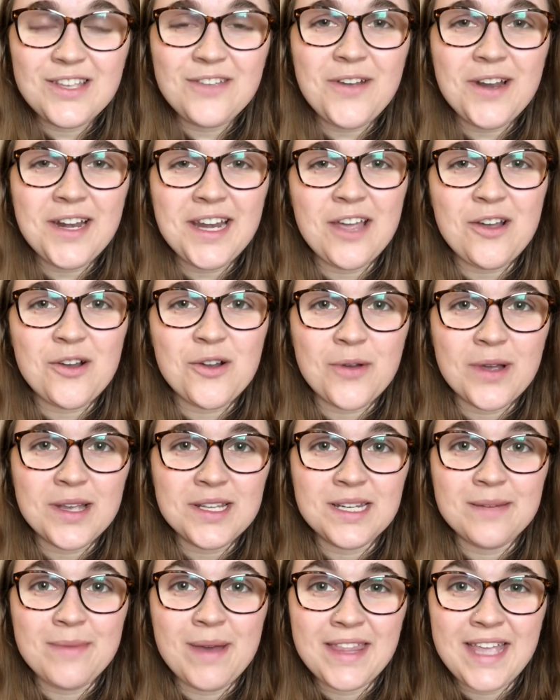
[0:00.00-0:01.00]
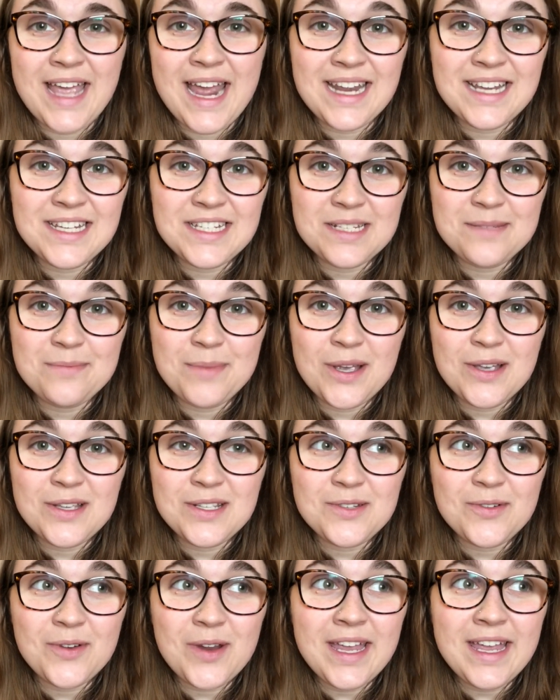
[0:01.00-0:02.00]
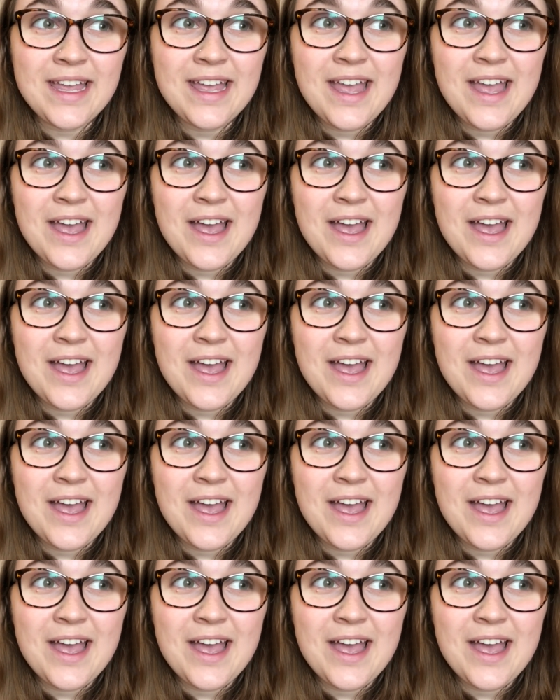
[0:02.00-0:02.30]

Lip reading: finally I got a question about the NHS Bursary.